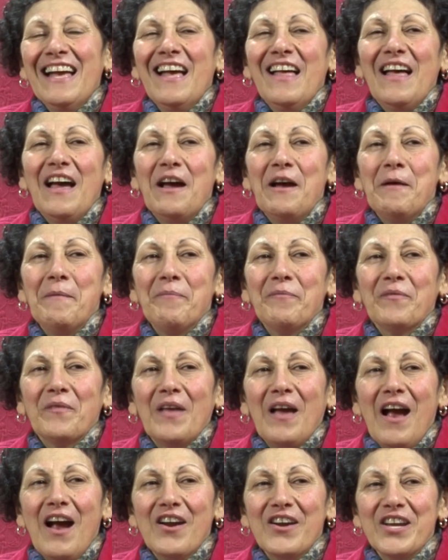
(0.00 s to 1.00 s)

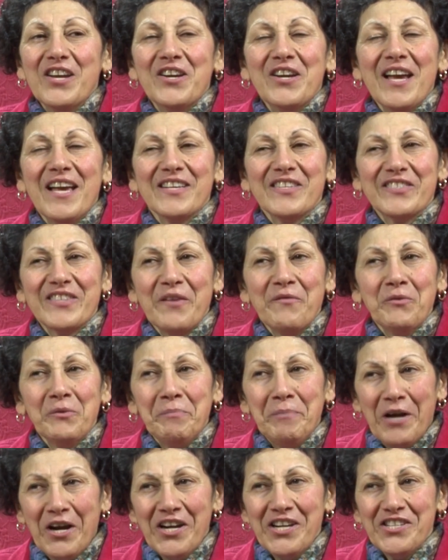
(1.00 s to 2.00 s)
Our ear has several
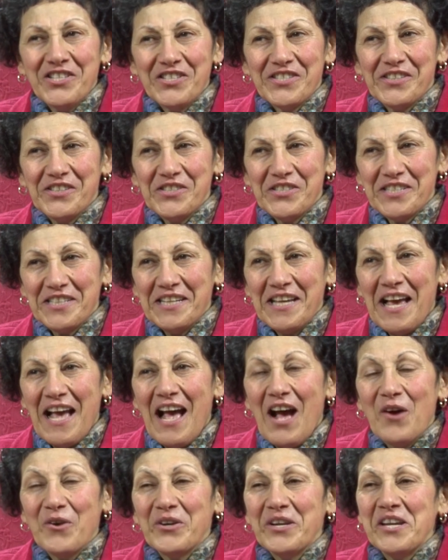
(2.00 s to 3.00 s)
parts. There's an
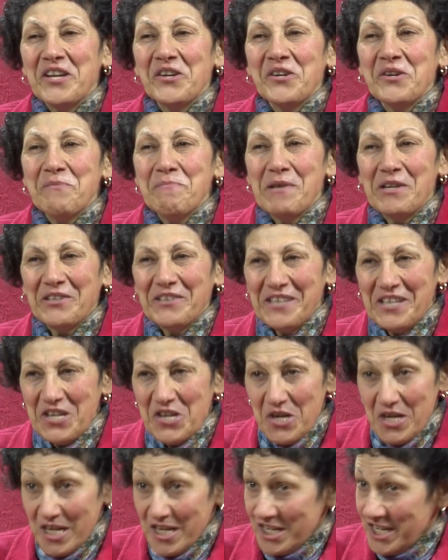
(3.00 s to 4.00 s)
outer ear, middle ear,
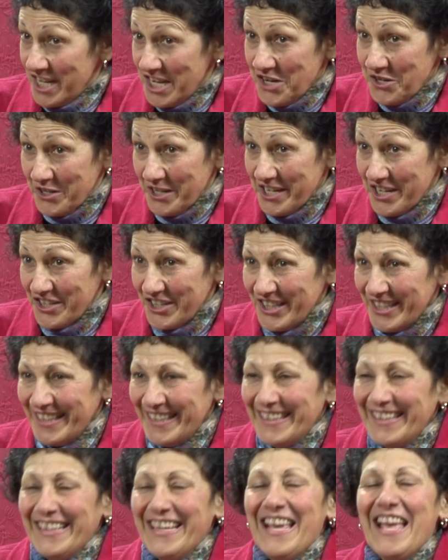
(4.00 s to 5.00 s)
and an inner ear.
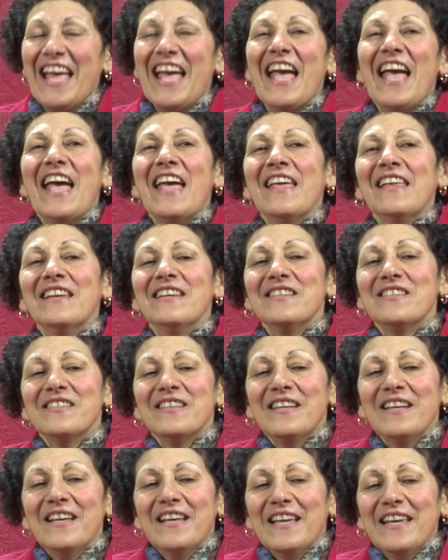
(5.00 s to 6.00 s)
And
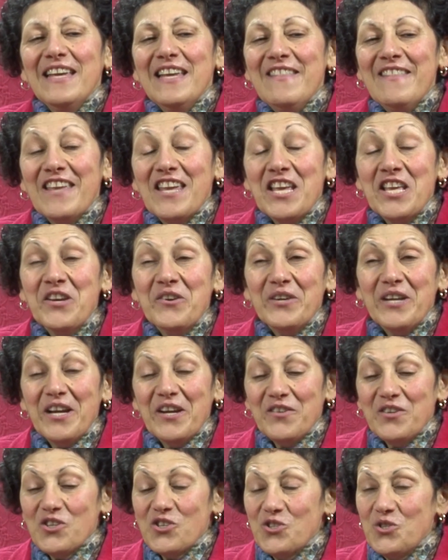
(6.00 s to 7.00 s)
in the inner ear,
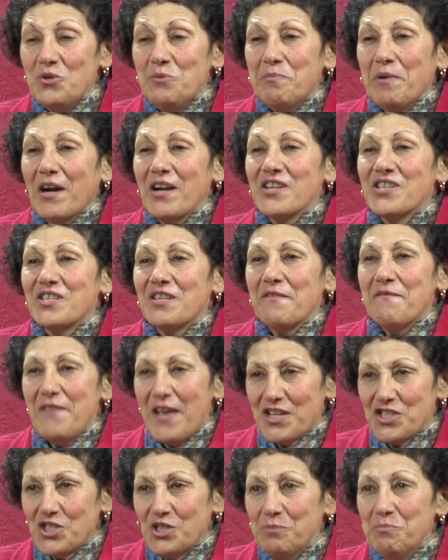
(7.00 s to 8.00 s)
there's 2 parts, the
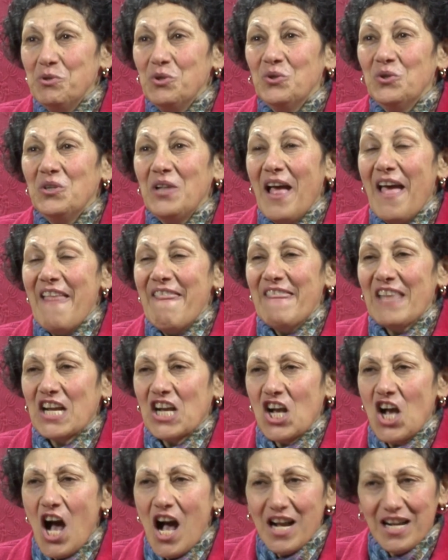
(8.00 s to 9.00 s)
vestibule and the
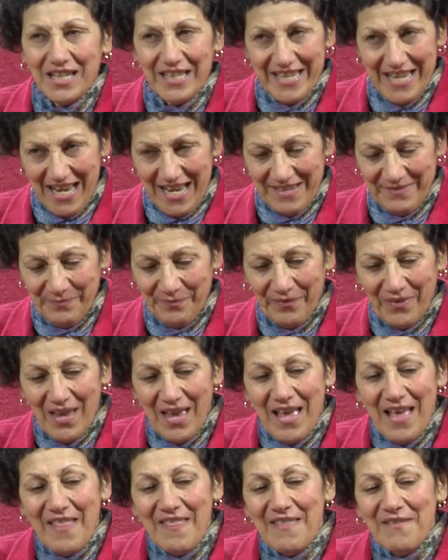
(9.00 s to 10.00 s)
cochlea.
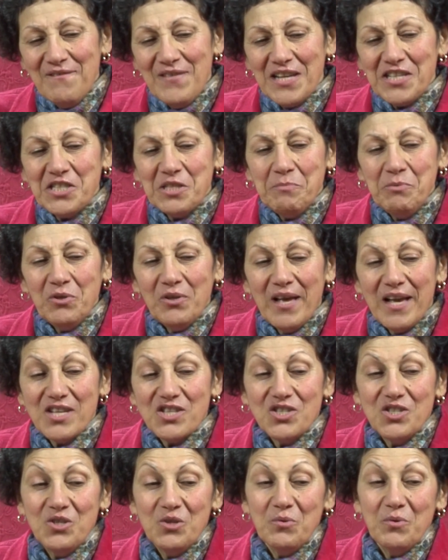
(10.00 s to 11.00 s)
The vestibule has
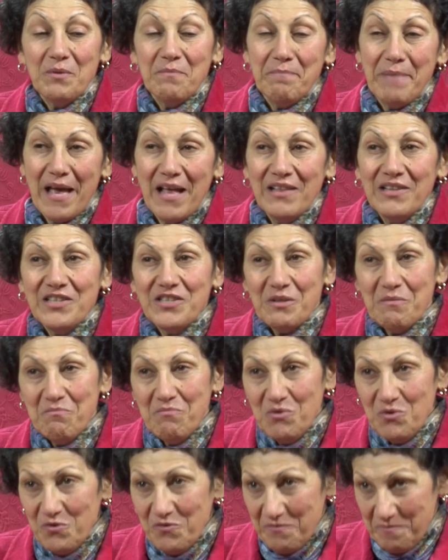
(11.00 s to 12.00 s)
to do with balance and
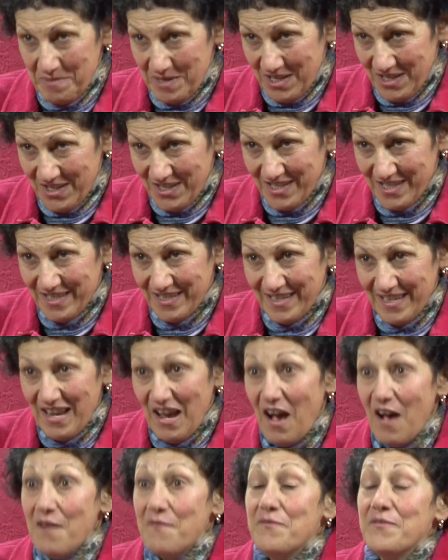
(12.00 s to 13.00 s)
movement
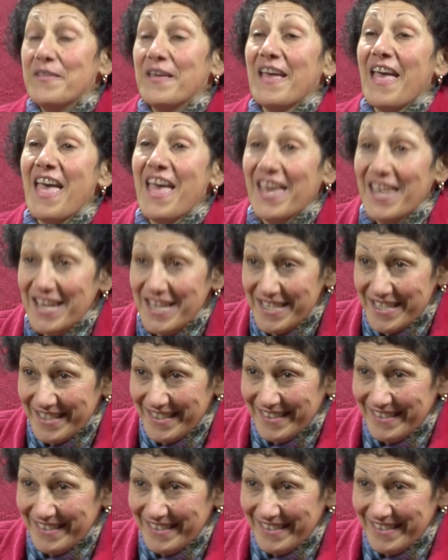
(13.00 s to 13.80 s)
of the head.